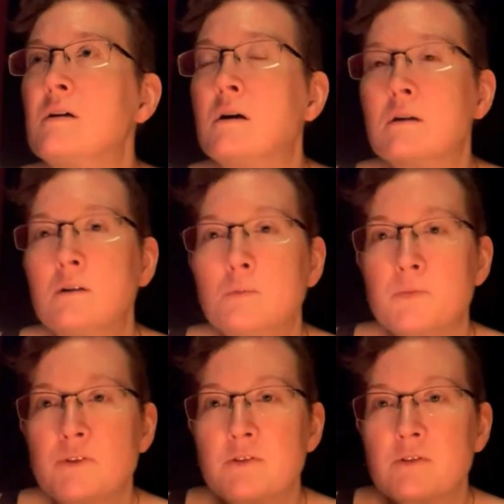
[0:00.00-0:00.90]
our
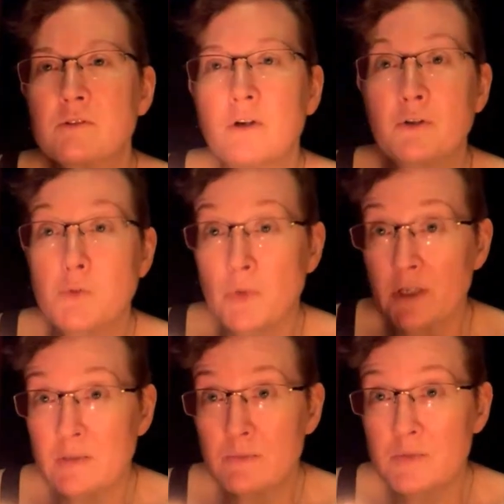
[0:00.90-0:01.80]
hopes, our
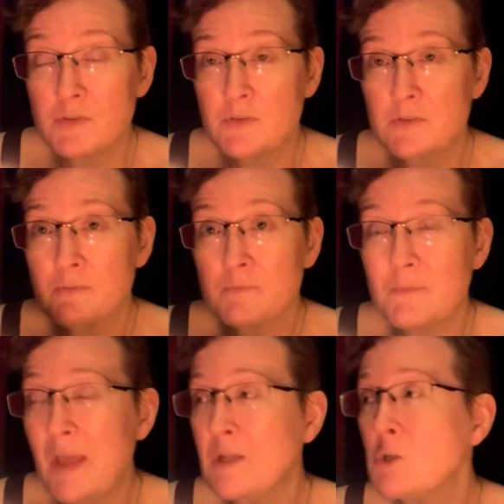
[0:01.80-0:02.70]
dreams,
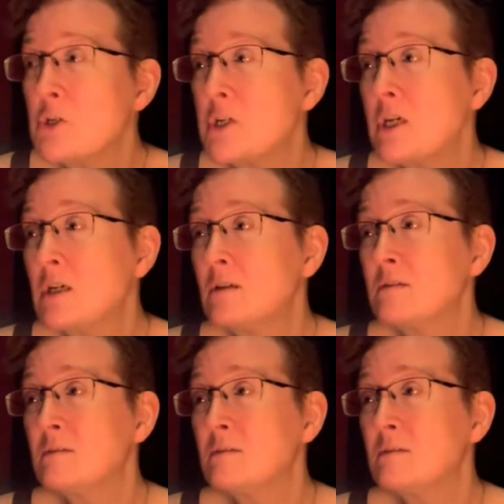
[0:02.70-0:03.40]
energy,